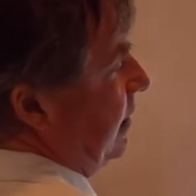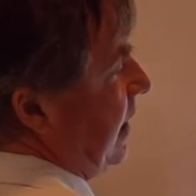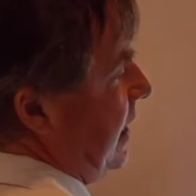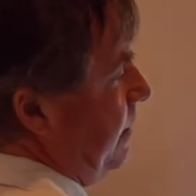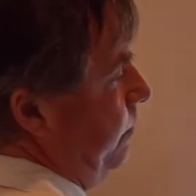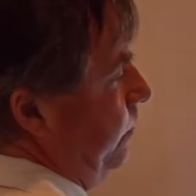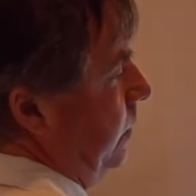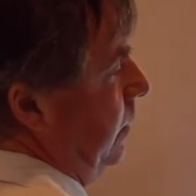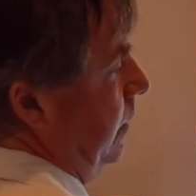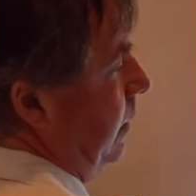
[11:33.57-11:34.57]
the top,
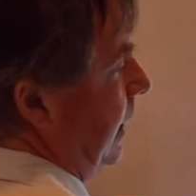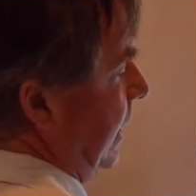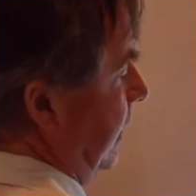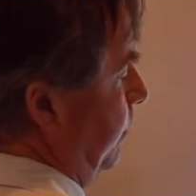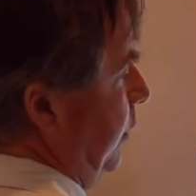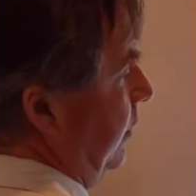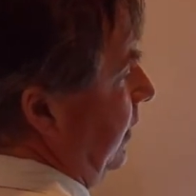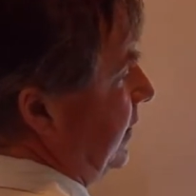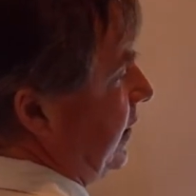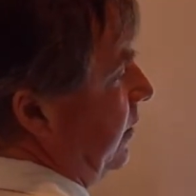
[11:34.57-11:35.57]
and I can compute the
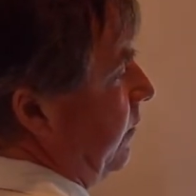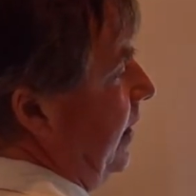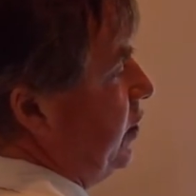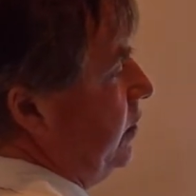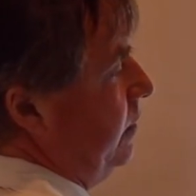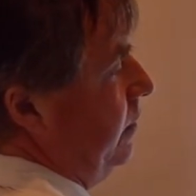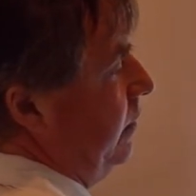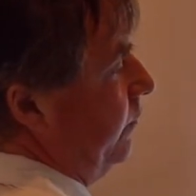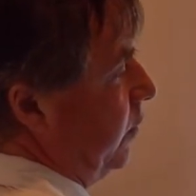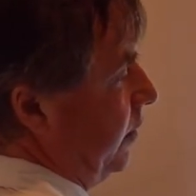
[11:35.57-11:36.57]
acceleration
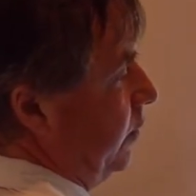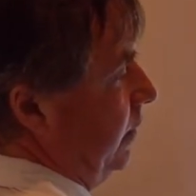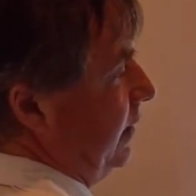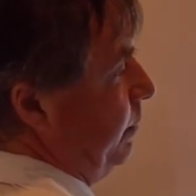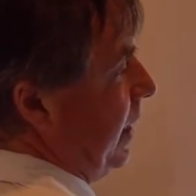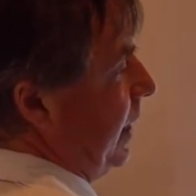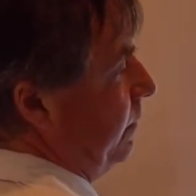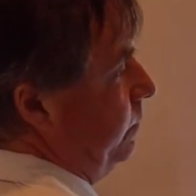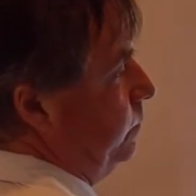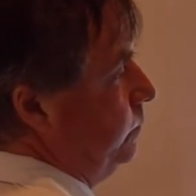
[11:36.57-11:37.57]
vertical at the bottom.